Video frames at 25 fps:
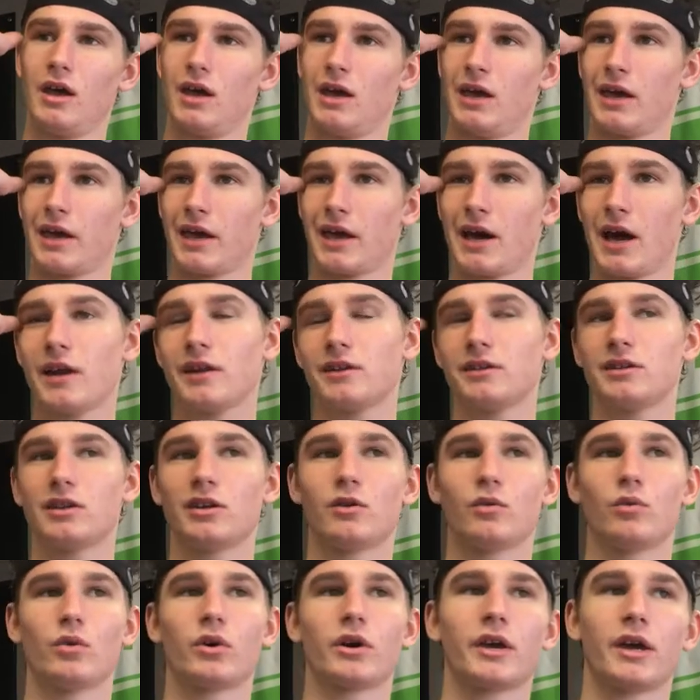It kind of
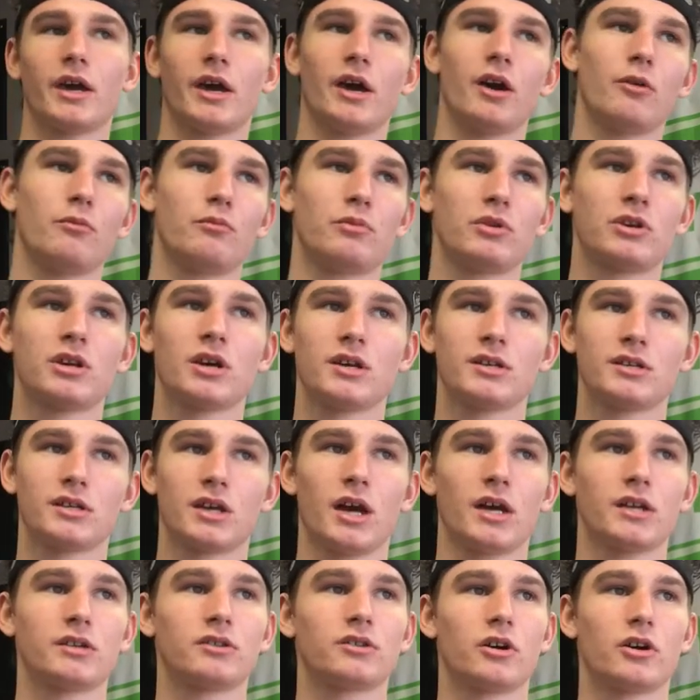didn't work out because it
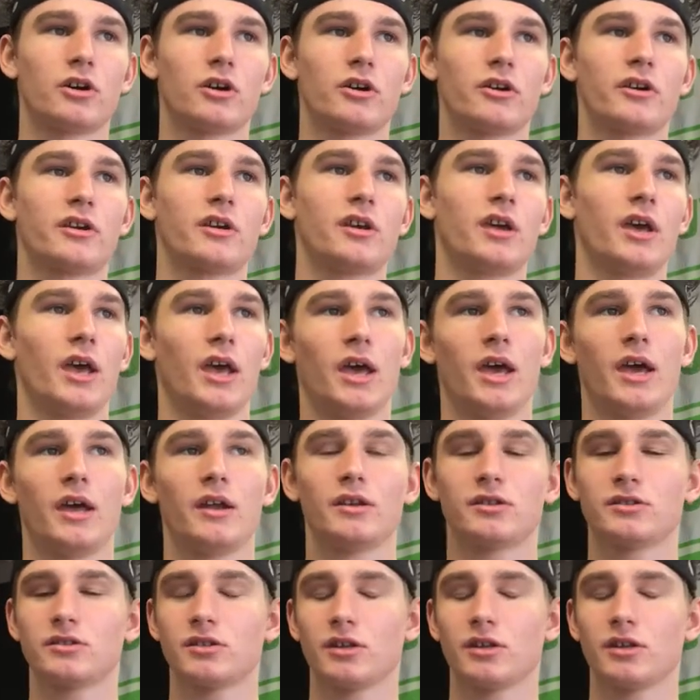got dark and